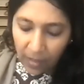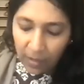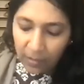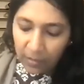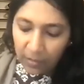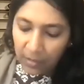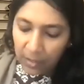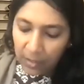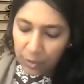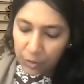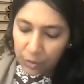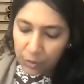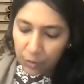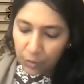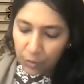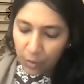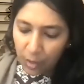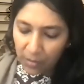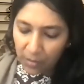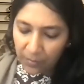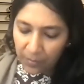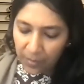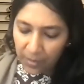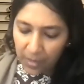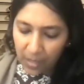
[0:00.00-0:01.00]
This should
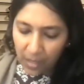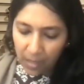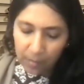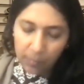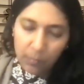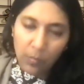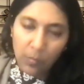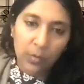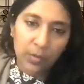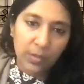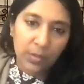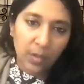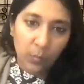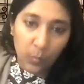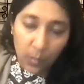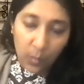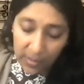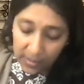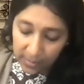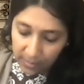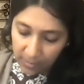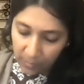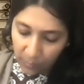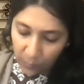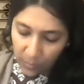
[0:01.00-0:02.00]
not be done more than
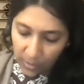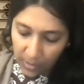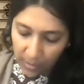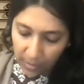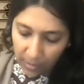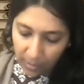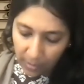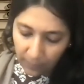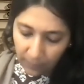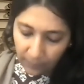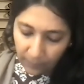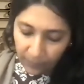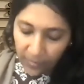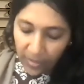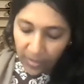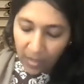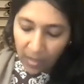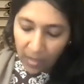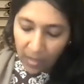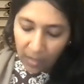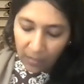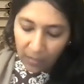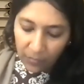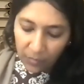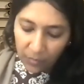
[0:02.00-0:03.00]
once a week.
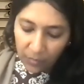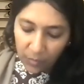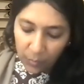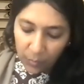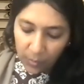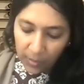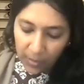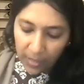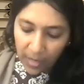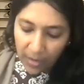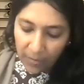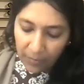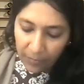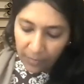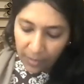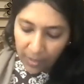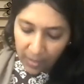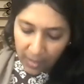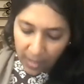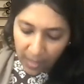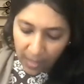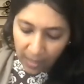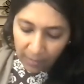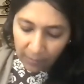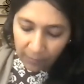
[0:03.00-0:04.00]
If you do it every
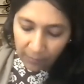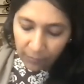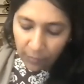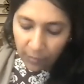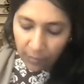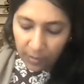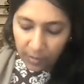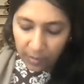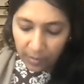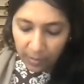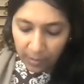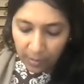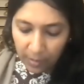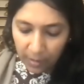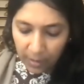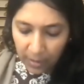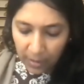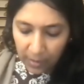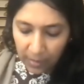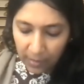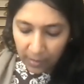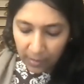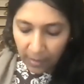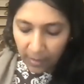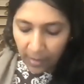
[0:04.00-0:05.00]
day for a year,
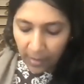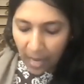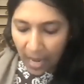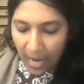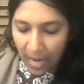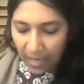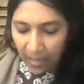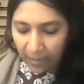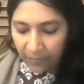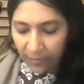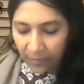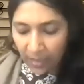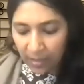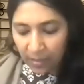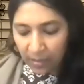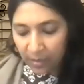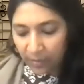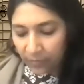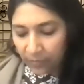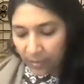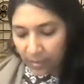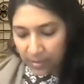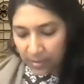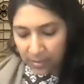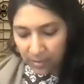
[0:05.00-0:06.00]
it can have an
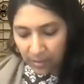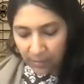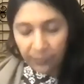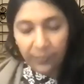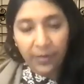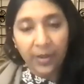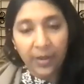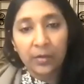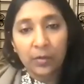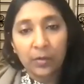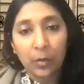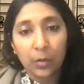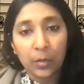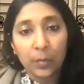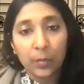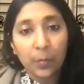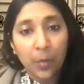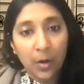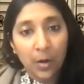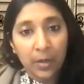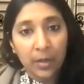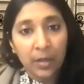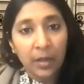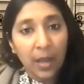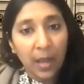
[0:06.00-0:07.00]
adverse effect on the
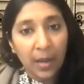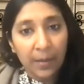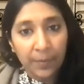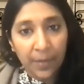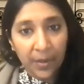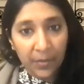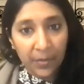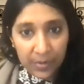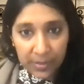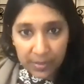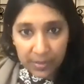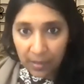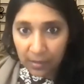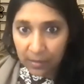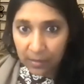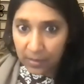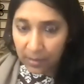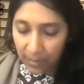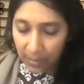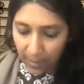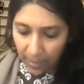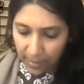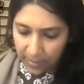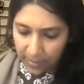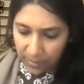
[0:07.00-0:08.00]
body and may result in
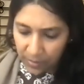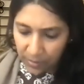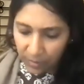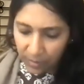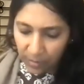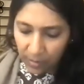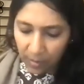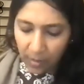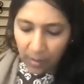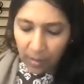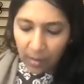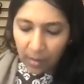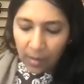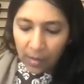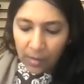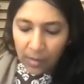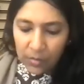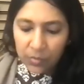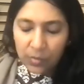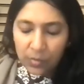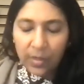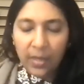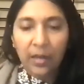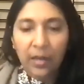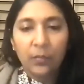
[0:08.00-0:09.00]
cancer.
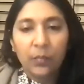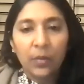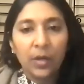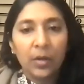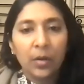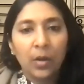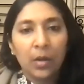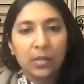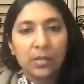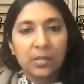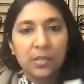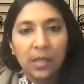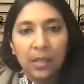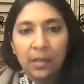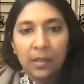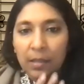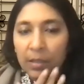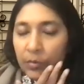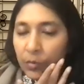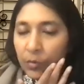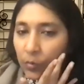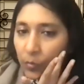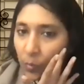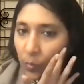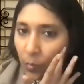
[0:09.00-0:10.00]
So again, we're not saying
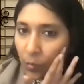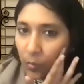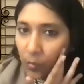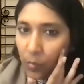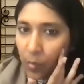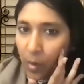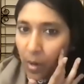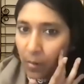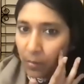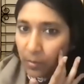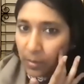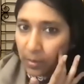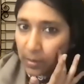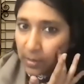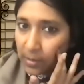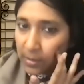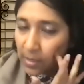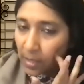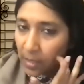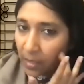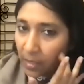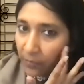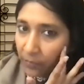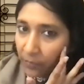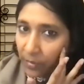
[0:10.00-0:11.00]
that you don't go out in the
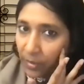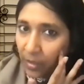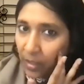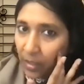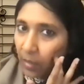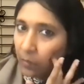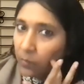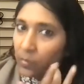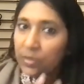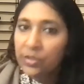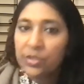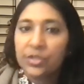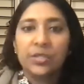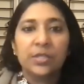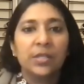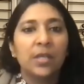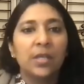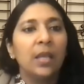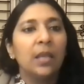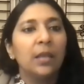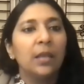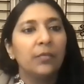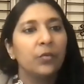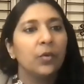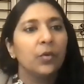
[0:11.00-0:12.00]
sun every day. We're just
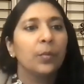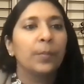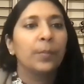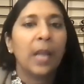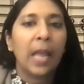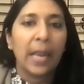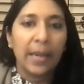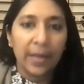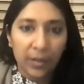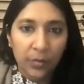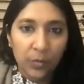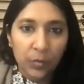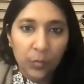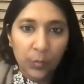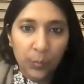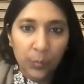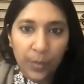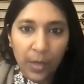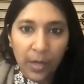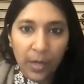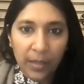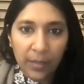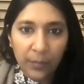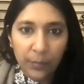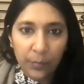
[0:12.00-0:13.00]
saying if you're planning to do
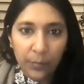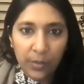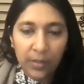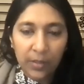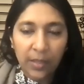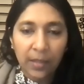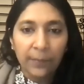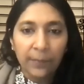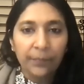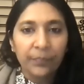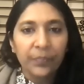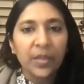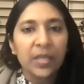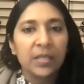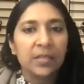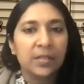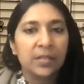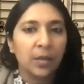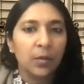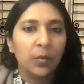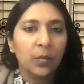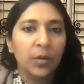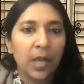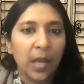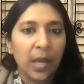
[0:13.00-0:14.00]
pranic breathing, it's a
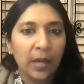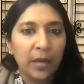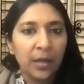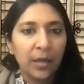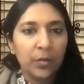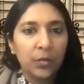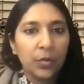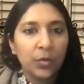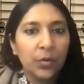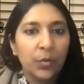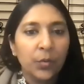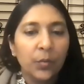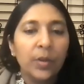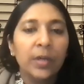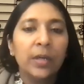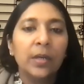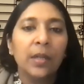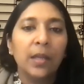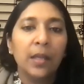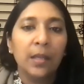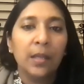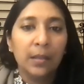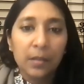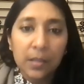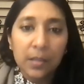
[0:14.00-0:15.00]
good idea to do it
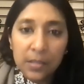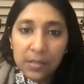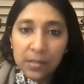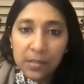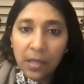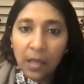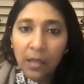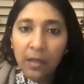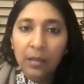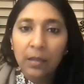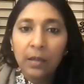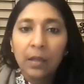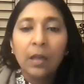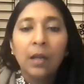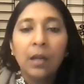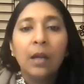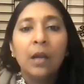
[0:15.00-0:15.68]
in the sun